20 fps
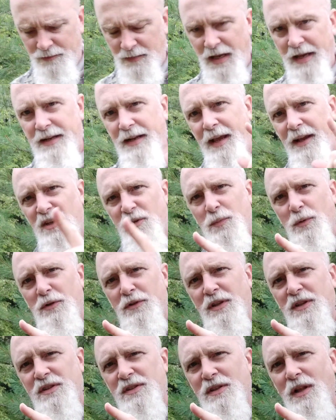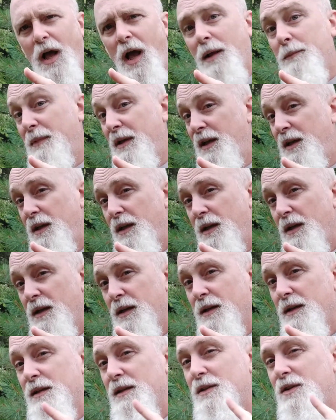an expert that's not me
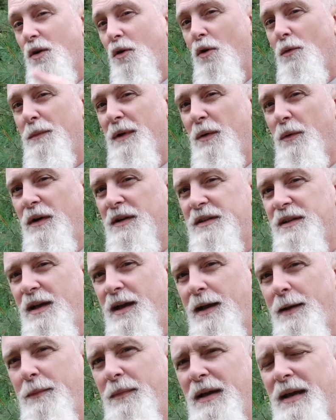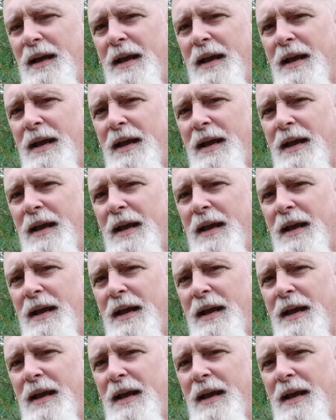told me one time